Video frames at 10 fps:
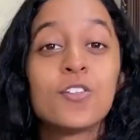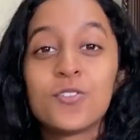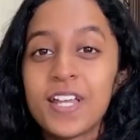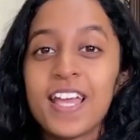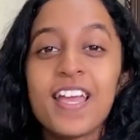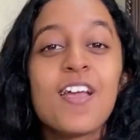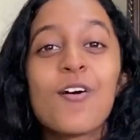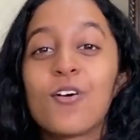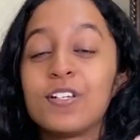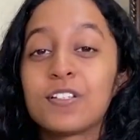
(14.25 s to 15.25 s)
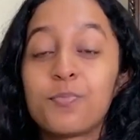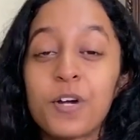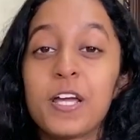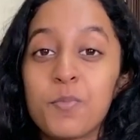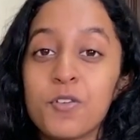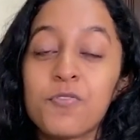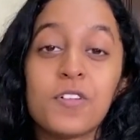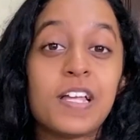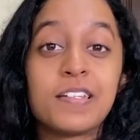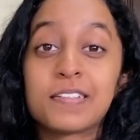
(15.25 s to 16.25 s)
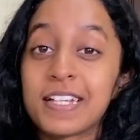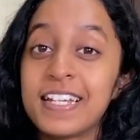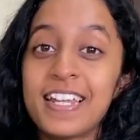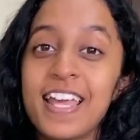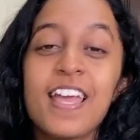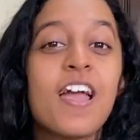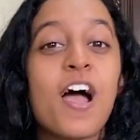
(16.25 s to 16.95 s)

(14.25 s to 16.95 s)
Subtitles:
Today, on this bright, beautiful and sunny day,